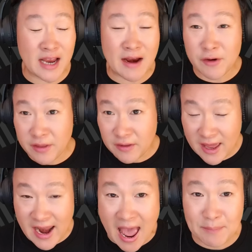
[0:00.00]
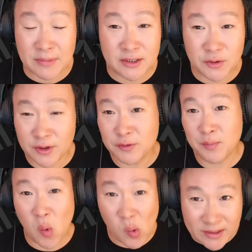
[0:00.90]
everything that happened to this
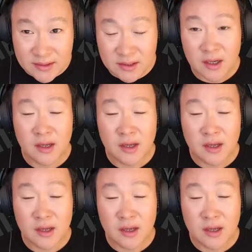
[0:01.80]
point,